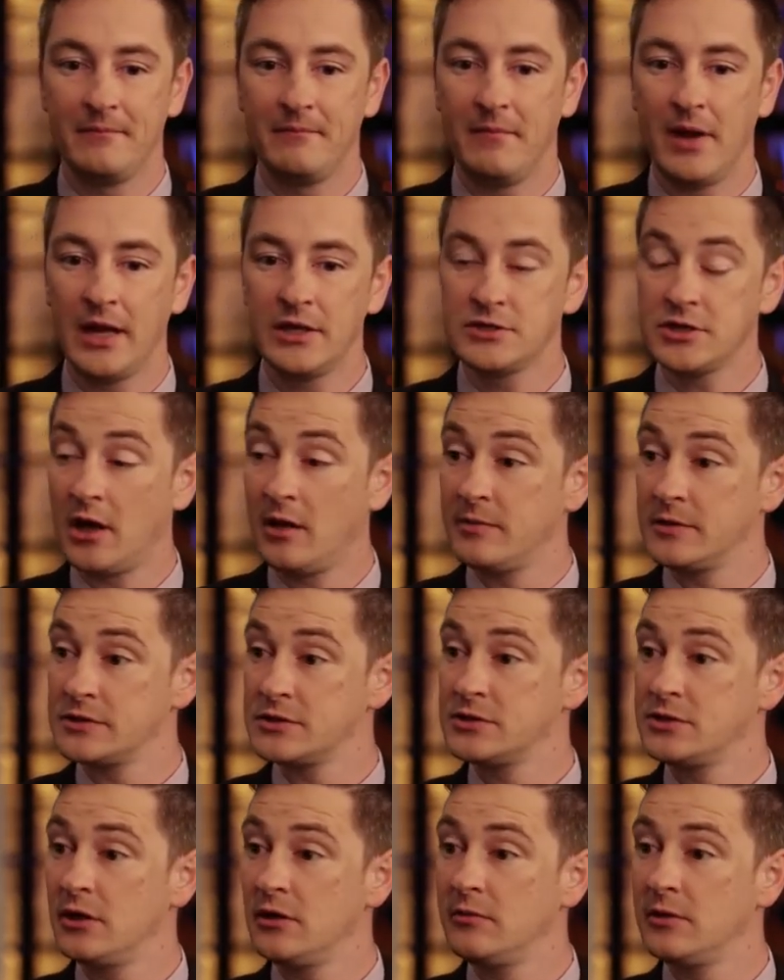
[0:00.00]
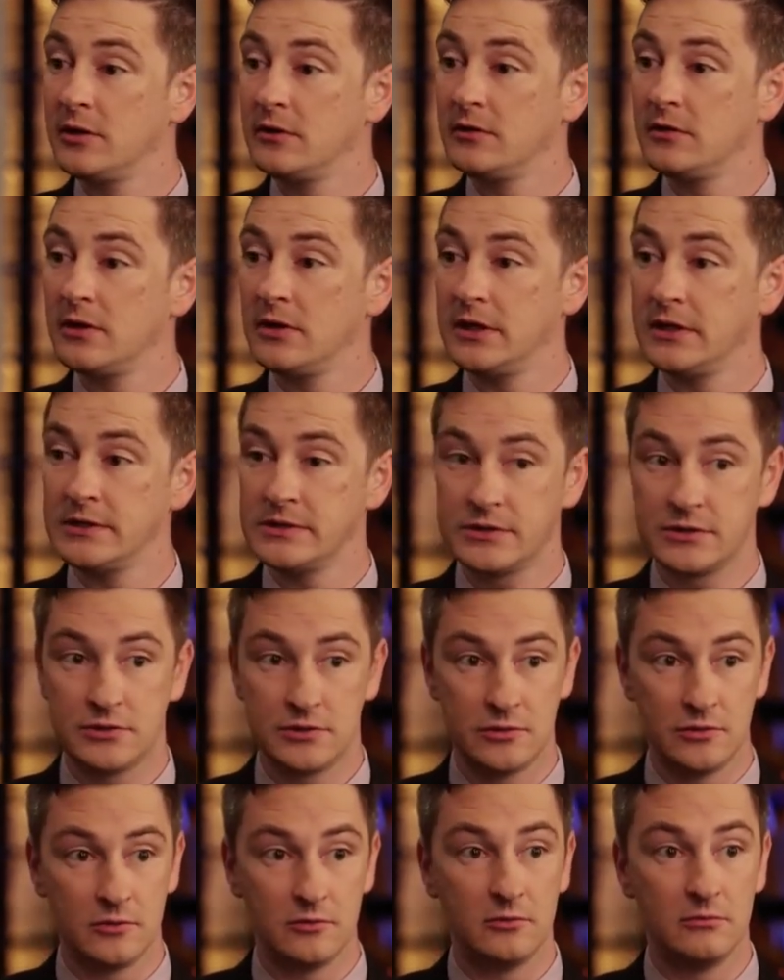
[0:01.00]
My job as chairman is
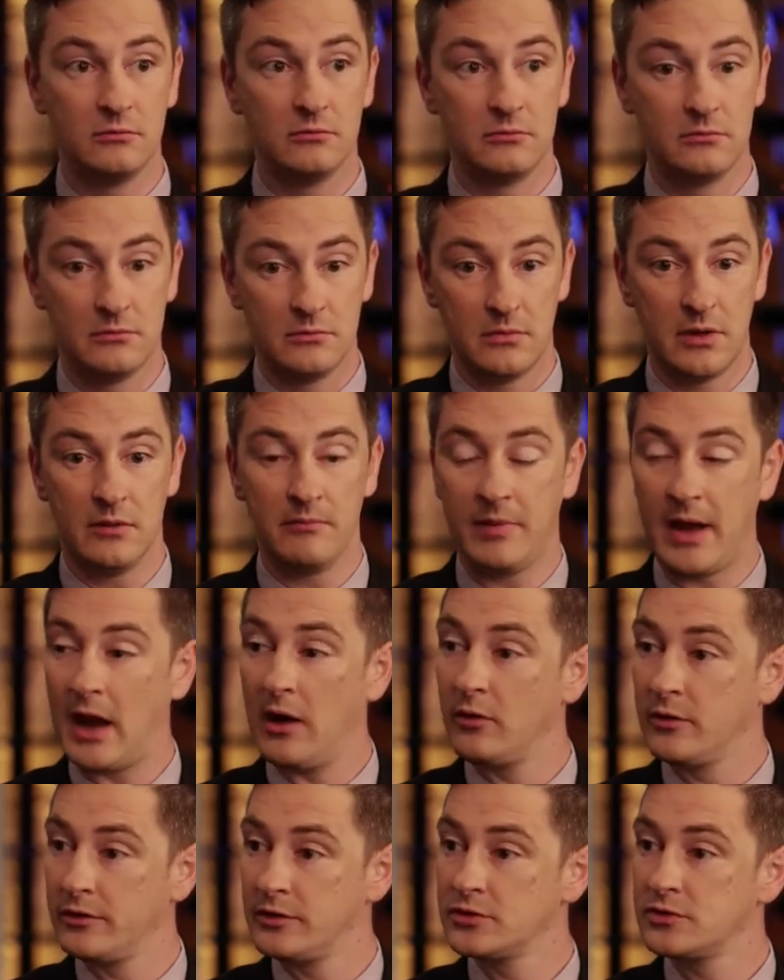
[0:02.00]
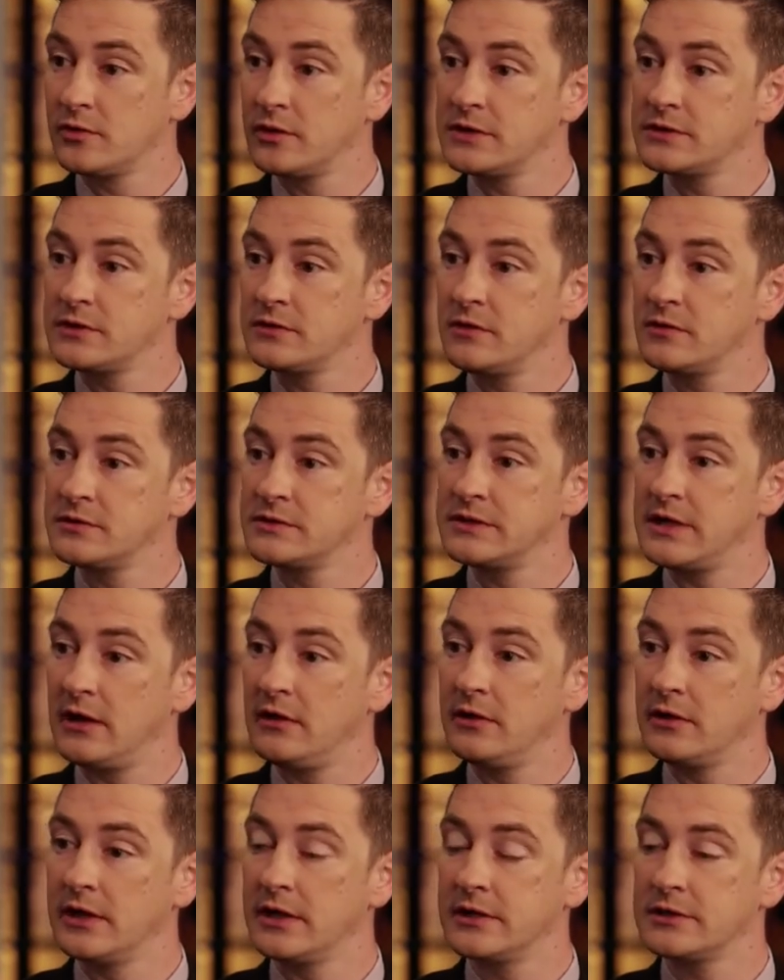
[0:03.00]
to empower the choice of those
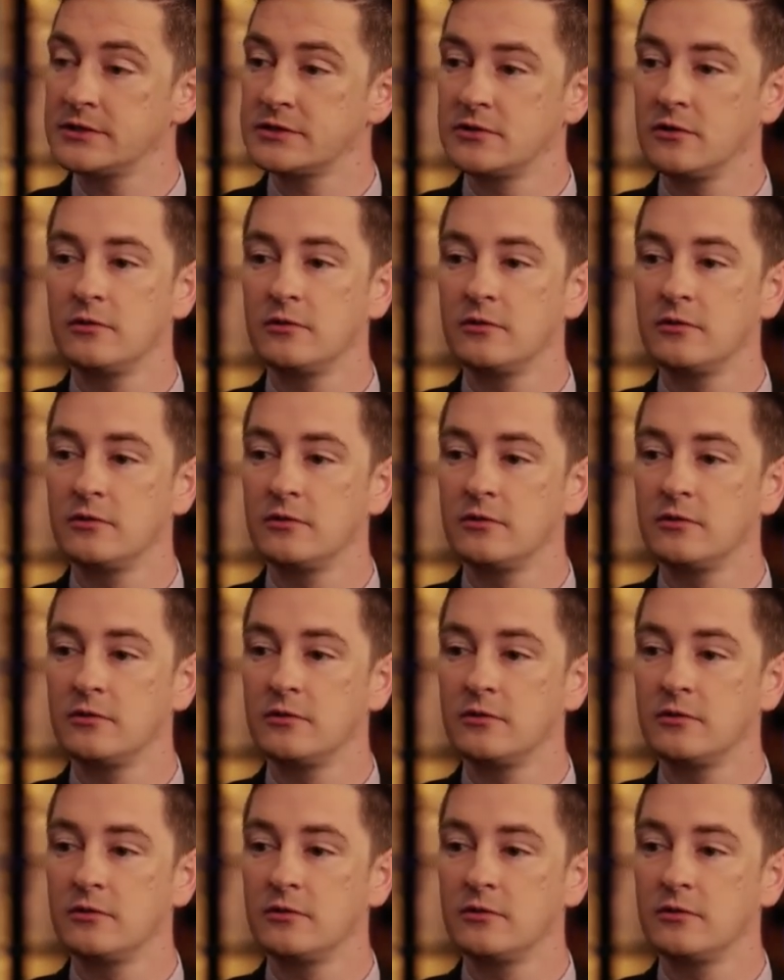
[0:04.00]
delegates.